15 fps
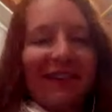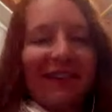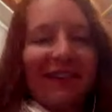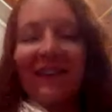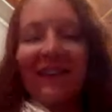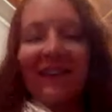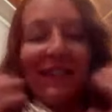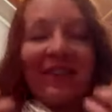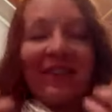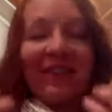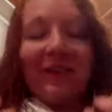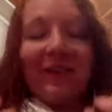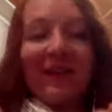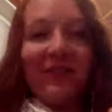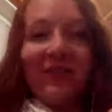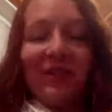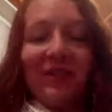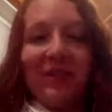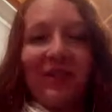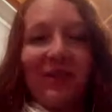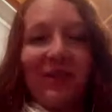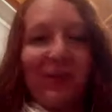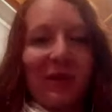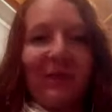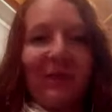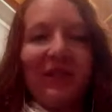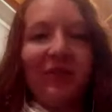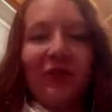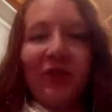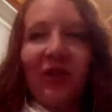it's at least I know I used to do this when
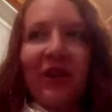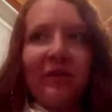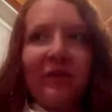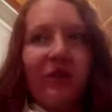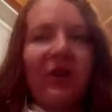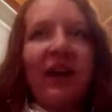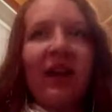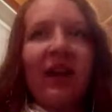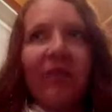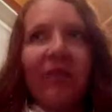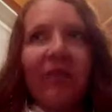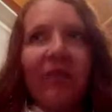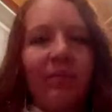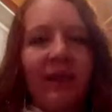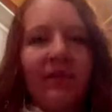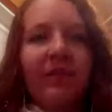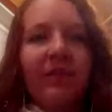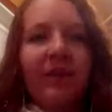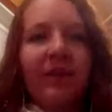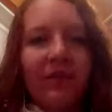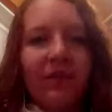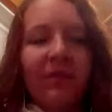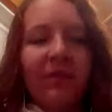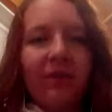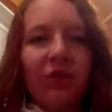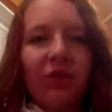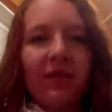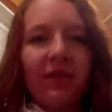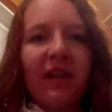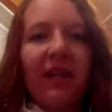I was injured, I would try and like put myself into
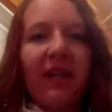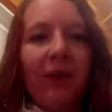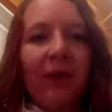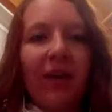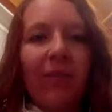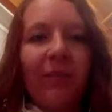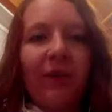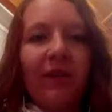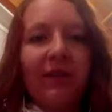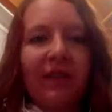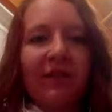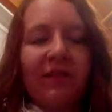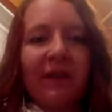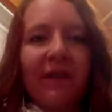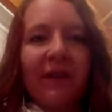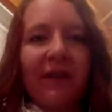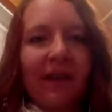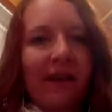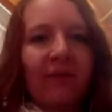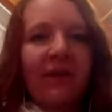positions anyway because I felt